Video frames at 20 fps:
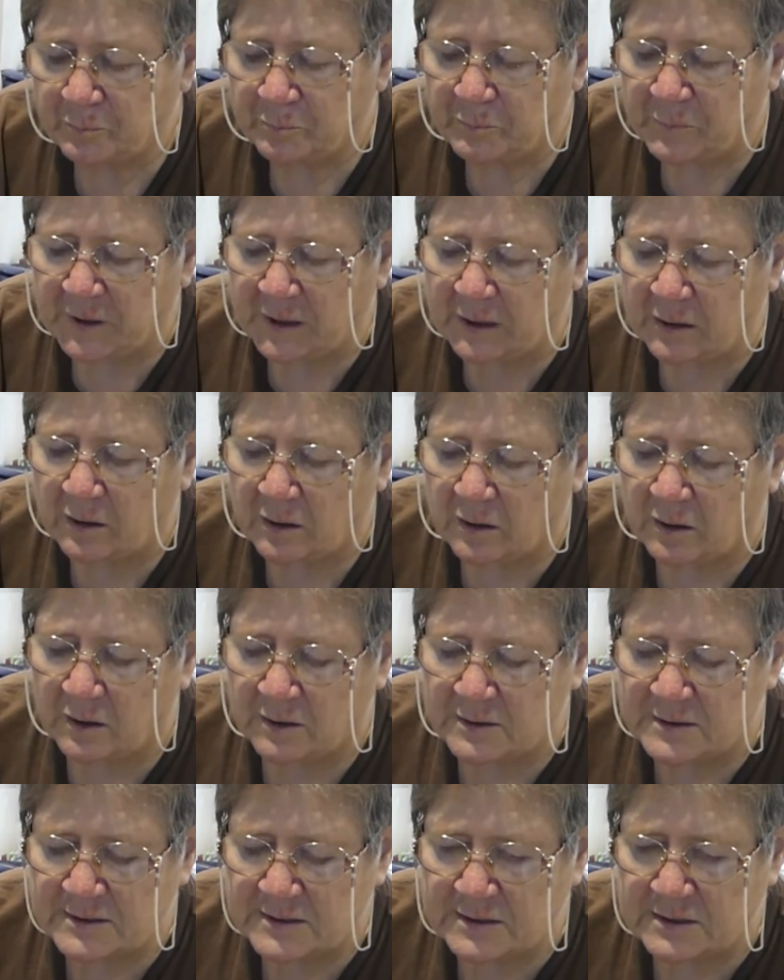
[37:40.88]

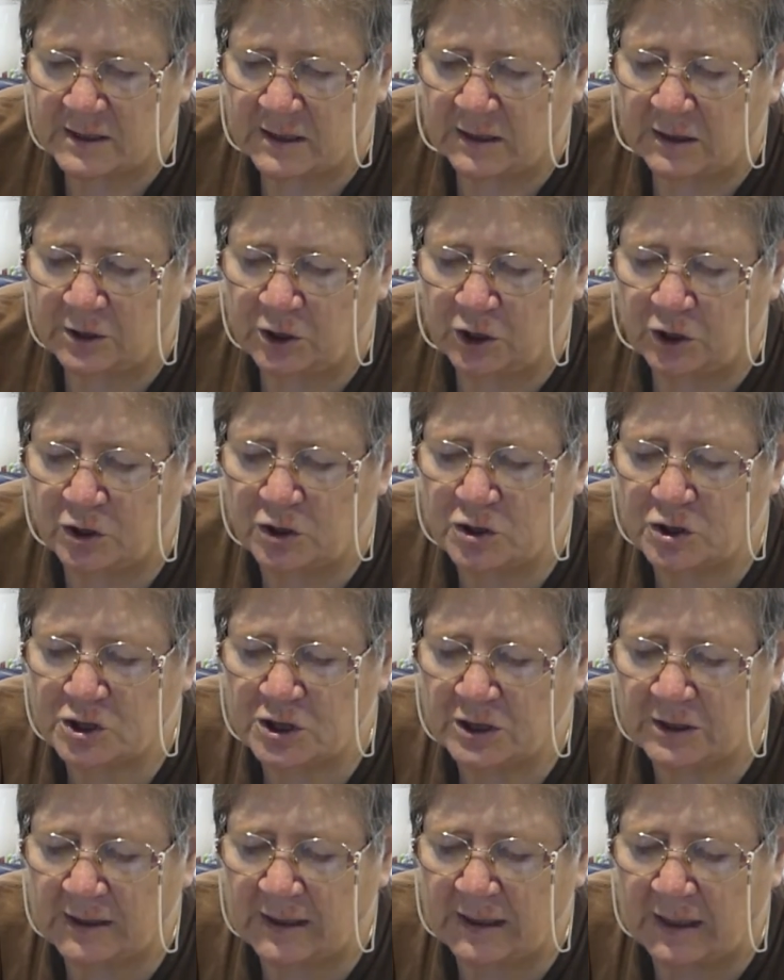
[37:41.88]
because it
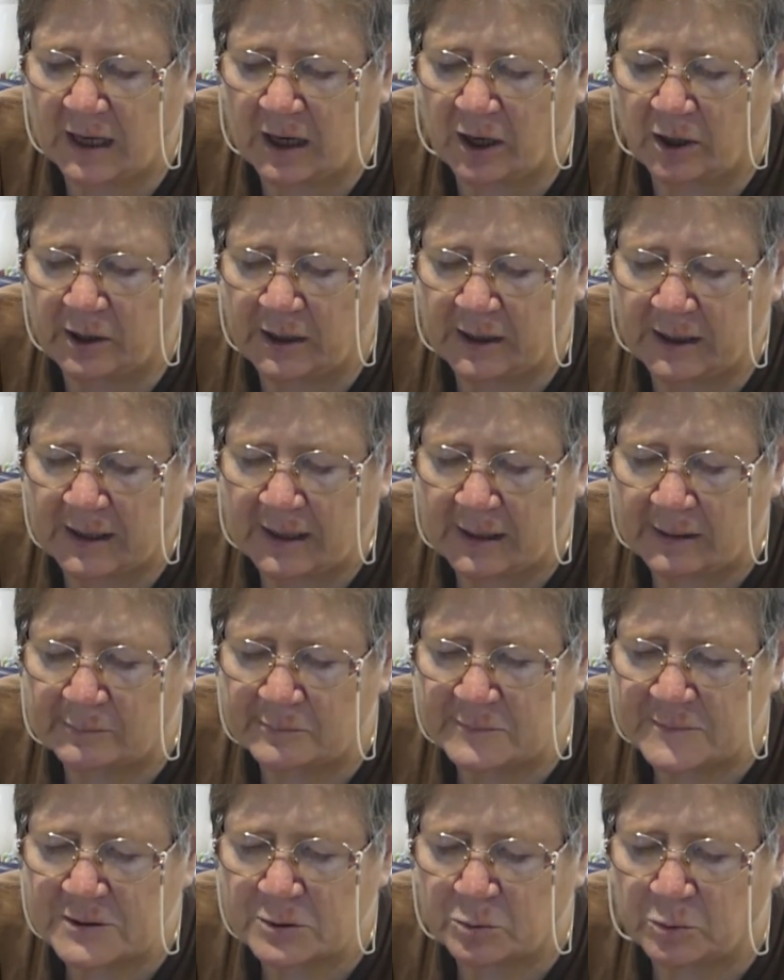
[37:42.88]
usually only
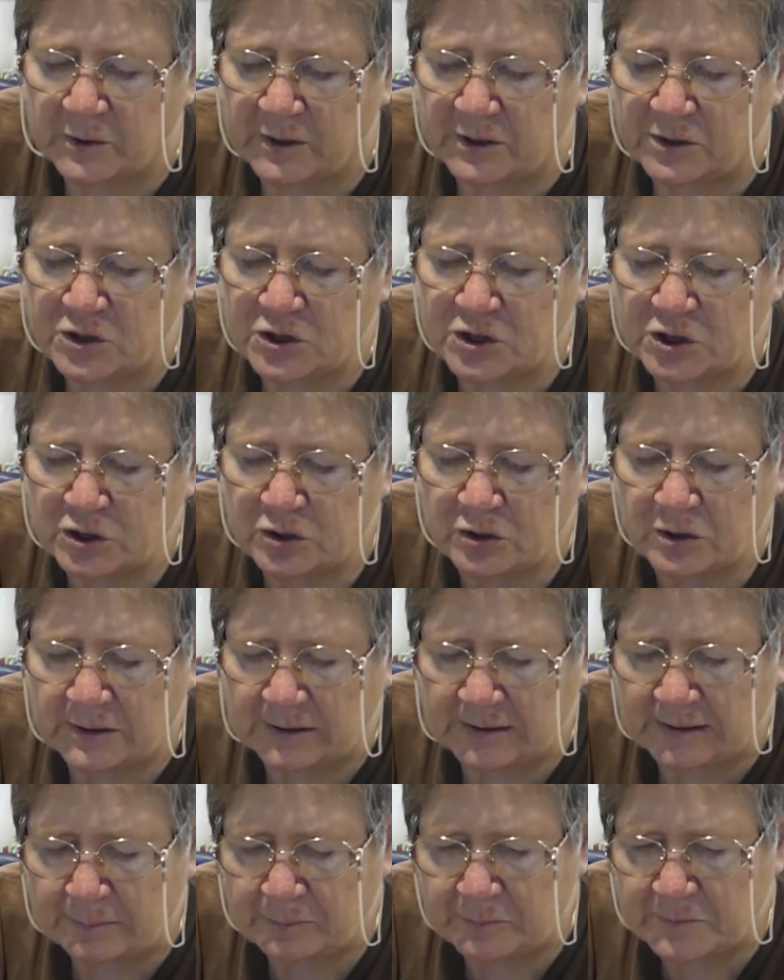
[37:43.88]
comes with two
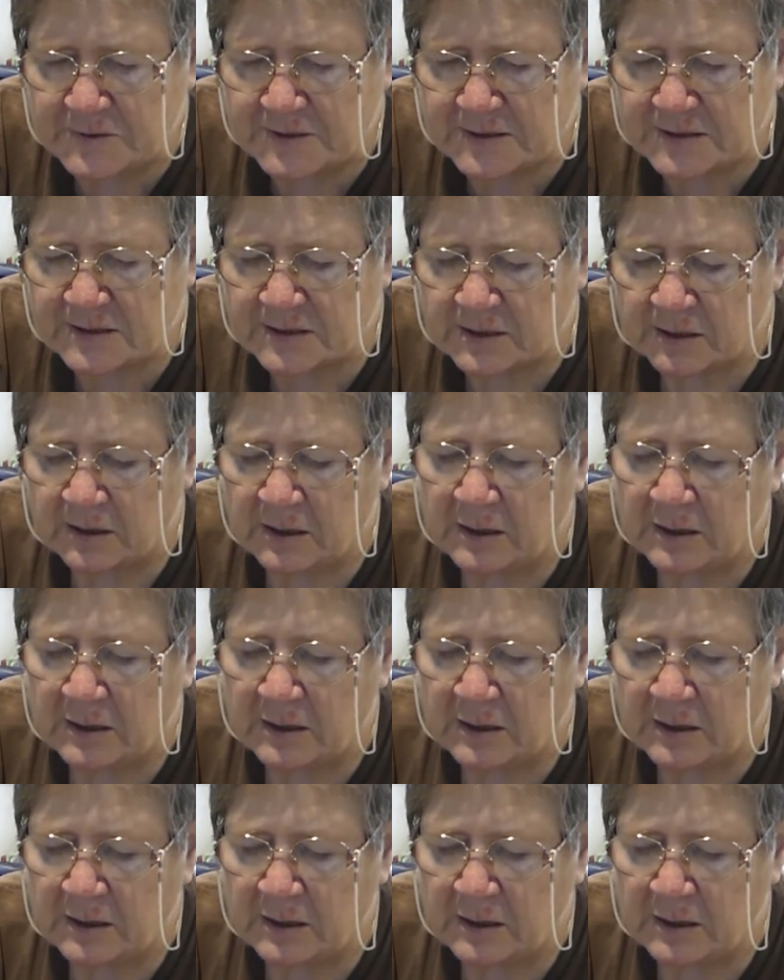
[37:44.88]
clips.